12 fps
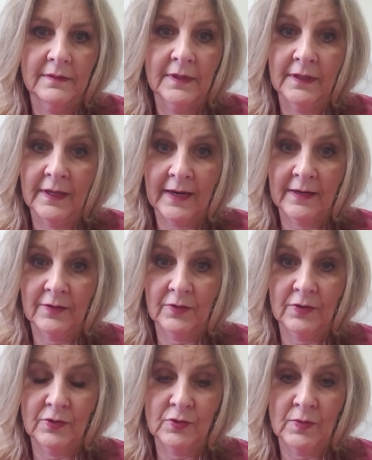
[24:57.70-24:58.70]
the light under
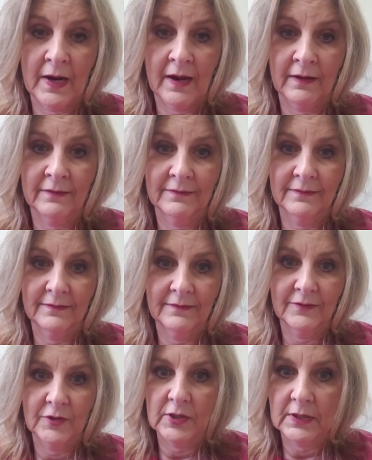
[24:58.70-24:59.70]
the shroud
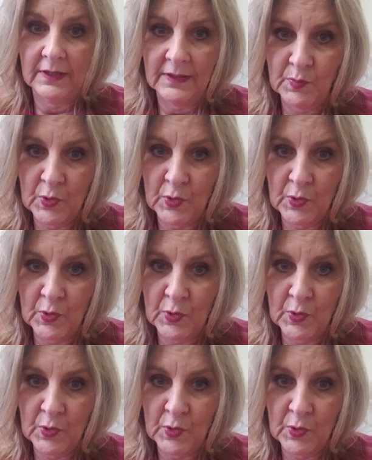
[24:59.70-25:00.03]
just gets